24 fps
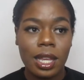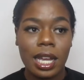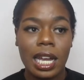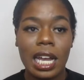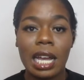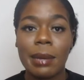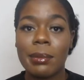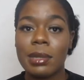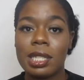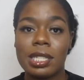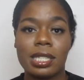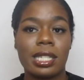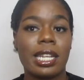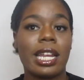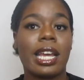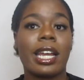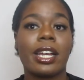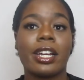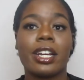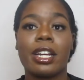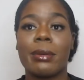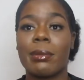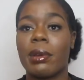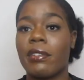I'm a
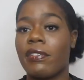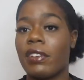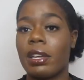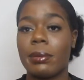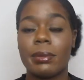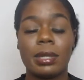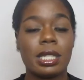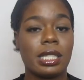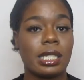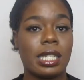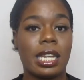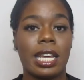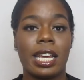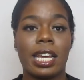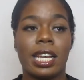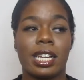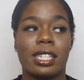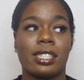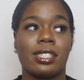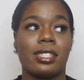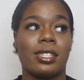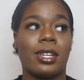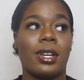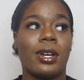snacker, my family
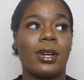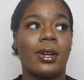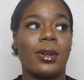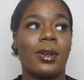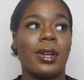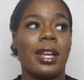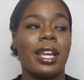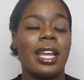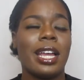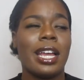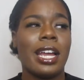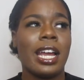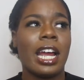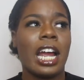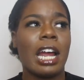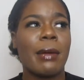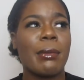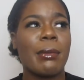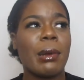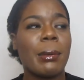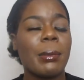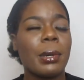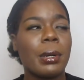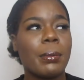snacks, so I
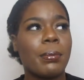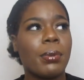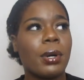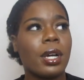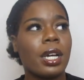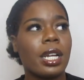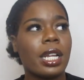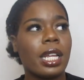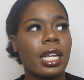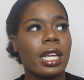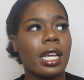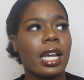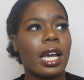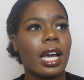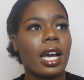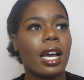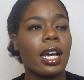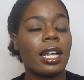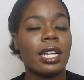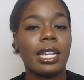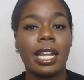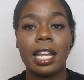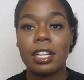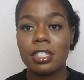remember putting
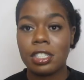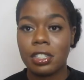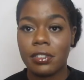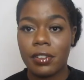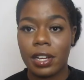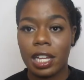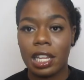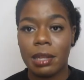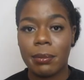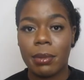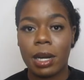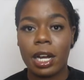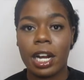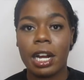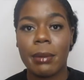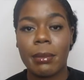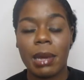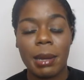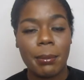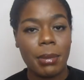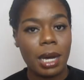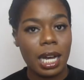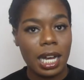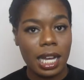a Nature Valley bar in
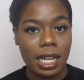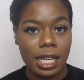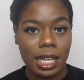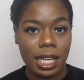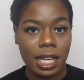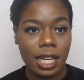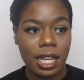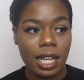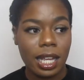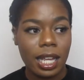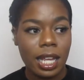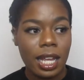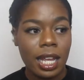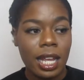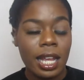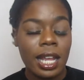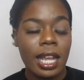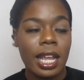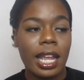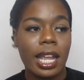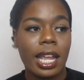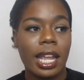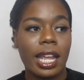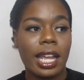my pocket
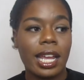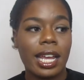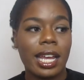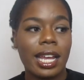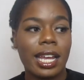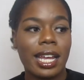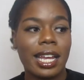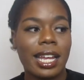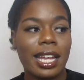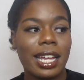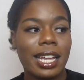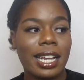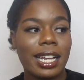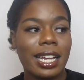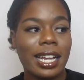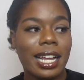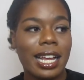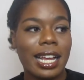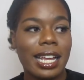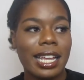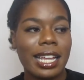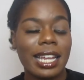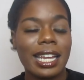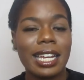and
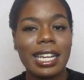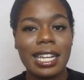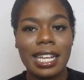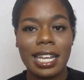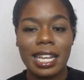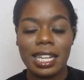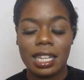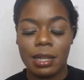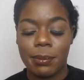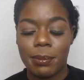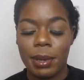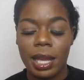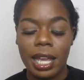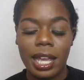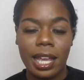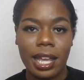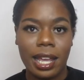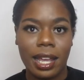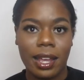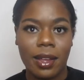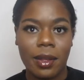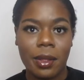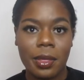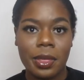eating it in the
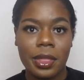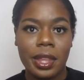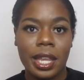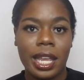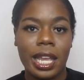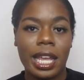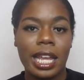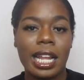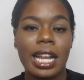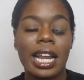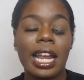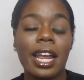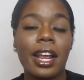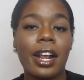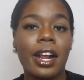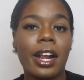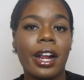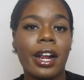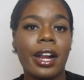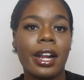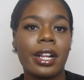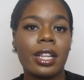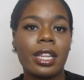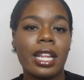bay. And I
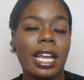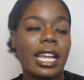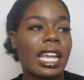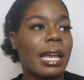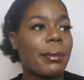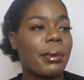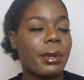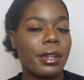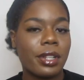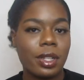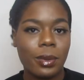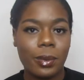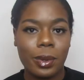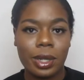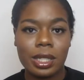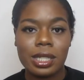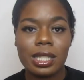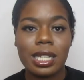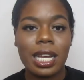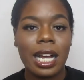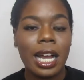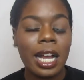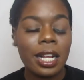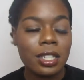kept hearing the words
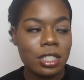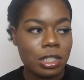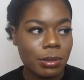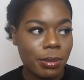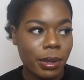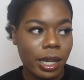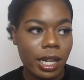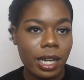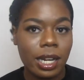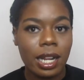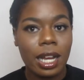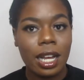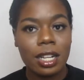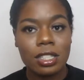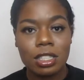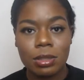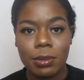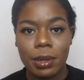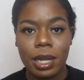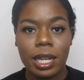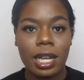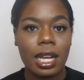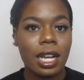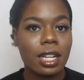contraband,
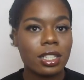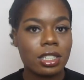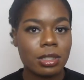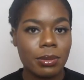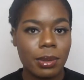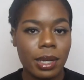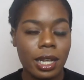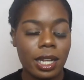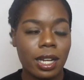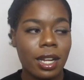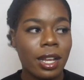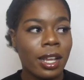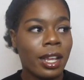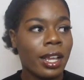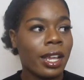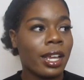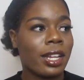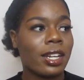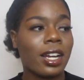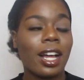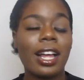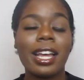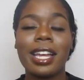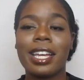contraband, contraband.
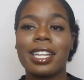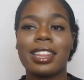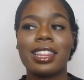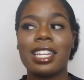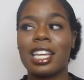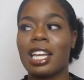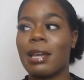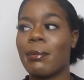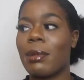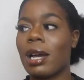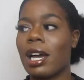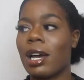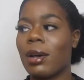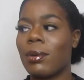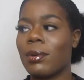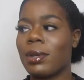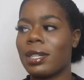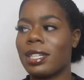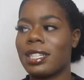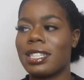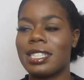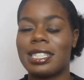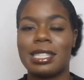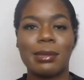And all I could think about
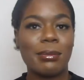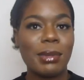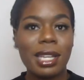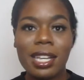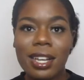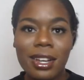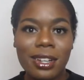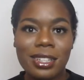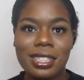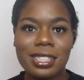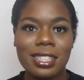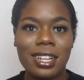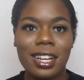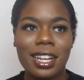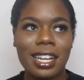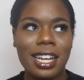was the Migos song,